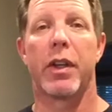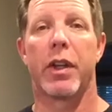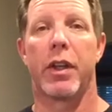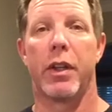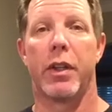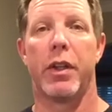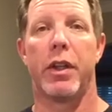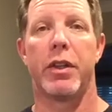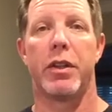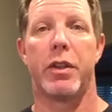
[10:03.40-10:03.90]
and
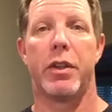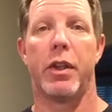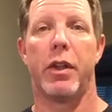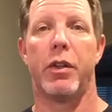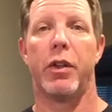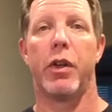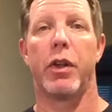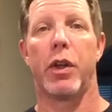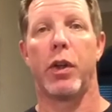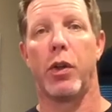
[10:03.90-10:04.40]
conditioning.
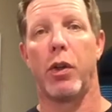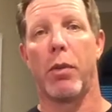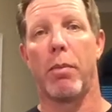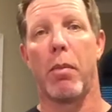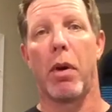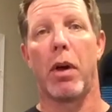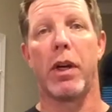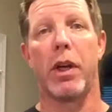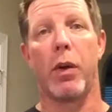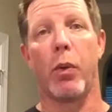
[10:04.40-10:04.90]
You can do a
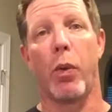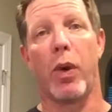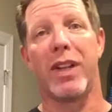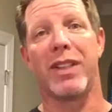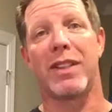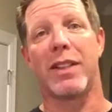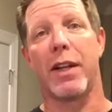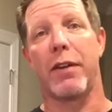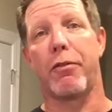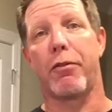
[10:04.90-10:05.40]
Monday,
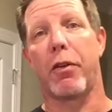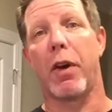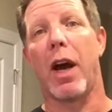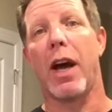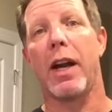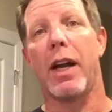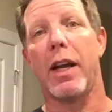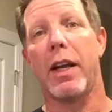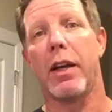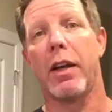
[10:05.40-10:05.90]
Wednesday,
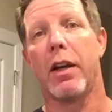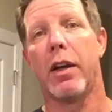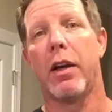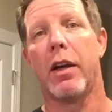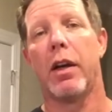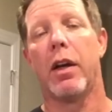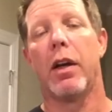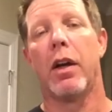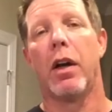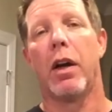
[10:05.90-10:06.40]
Friday,
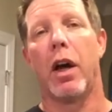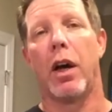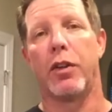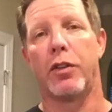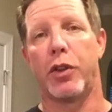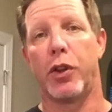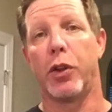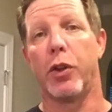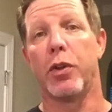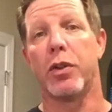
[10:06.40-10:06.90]
a
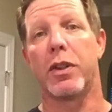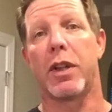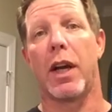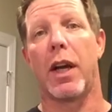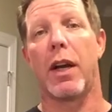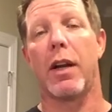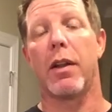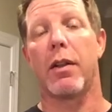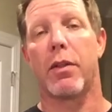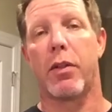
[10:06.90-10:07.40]

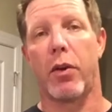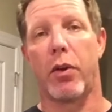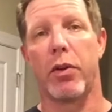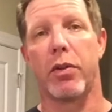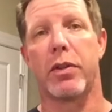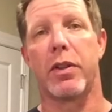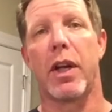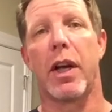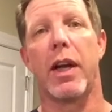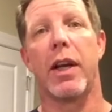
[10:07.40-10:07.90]
Tuesday,
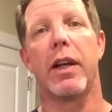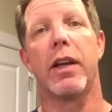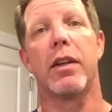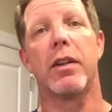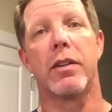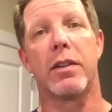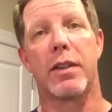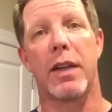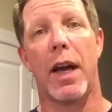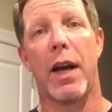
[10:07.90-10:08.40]
Thursday,
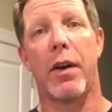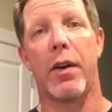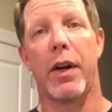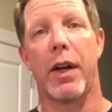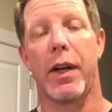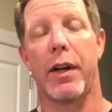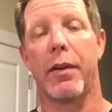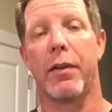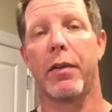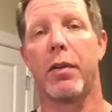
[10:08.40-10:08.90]

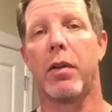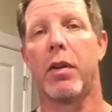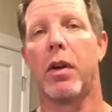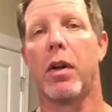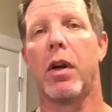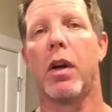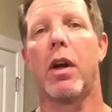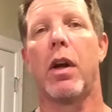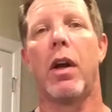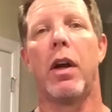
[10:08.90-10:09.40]
Saturday.
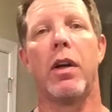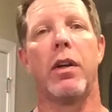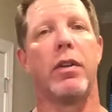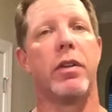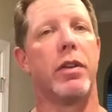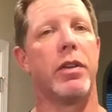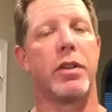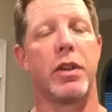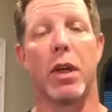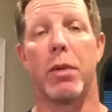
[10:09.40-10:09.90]

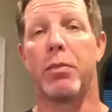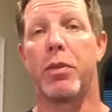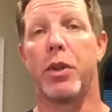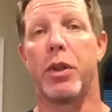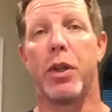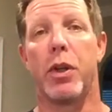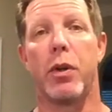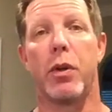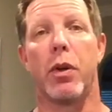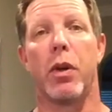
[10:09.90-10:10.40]
It's up to
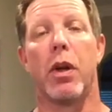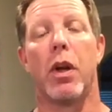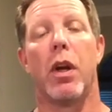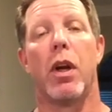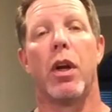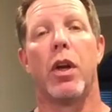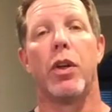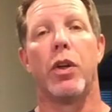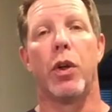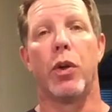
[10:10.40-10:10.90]
you.
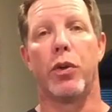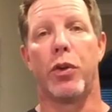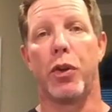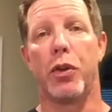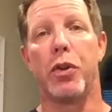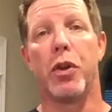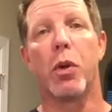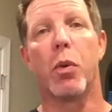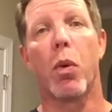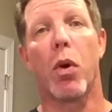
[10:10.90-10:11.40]
You'll do
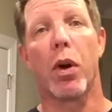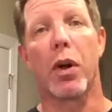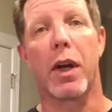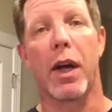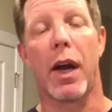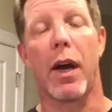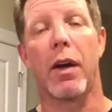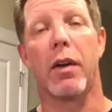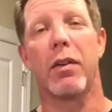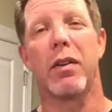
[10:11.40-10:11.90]
your
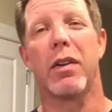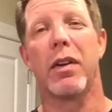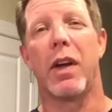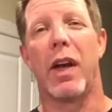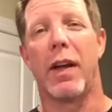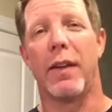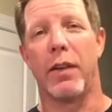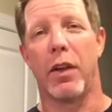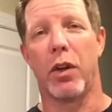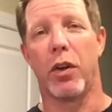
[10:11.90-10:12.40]
workout,
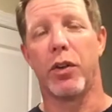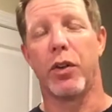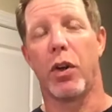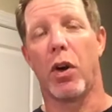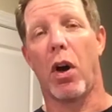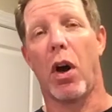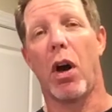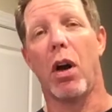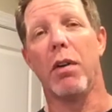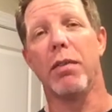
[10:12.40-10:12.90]
and then on
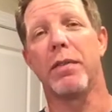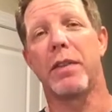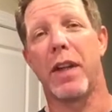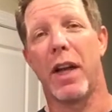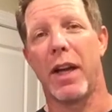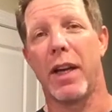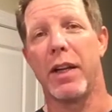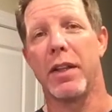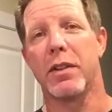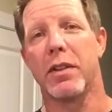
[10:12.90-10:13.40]
your off
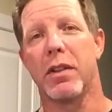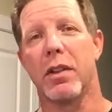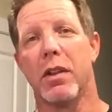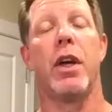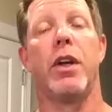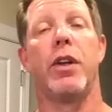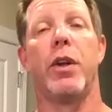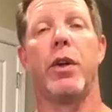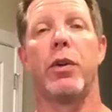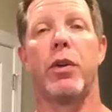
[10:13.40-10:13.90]
days,
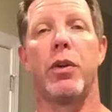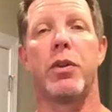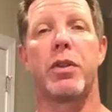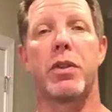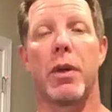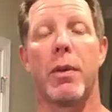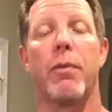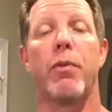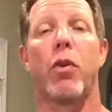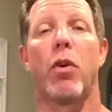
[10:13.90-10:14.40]
you'll do
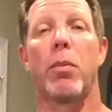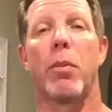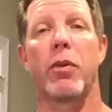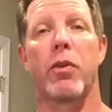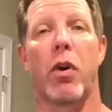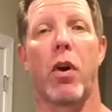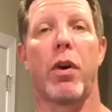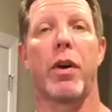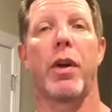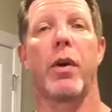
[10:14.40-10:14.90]
some form of
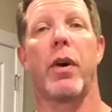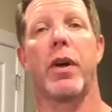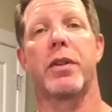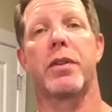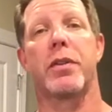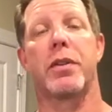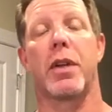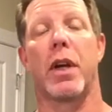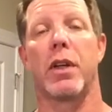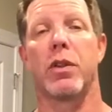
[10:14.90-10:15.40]
cardio
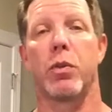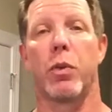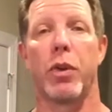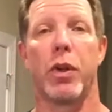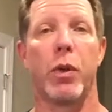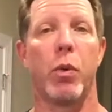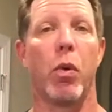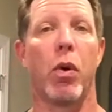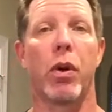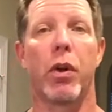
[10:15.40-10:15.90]
exercise,
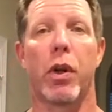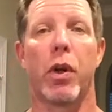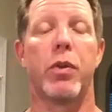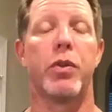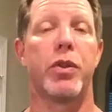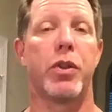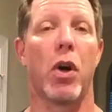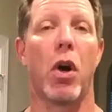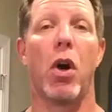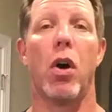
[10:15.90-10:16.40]
whether you want to go
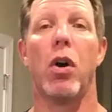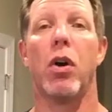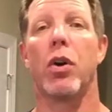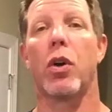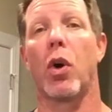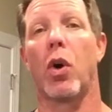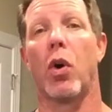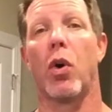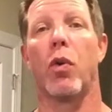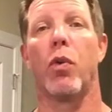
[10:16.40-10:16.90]

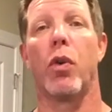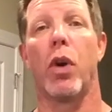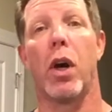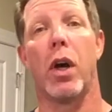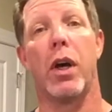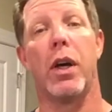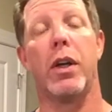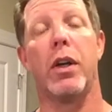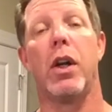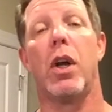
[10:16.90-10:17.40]
jog or
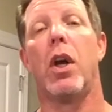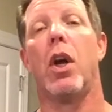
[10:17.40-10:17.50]
run,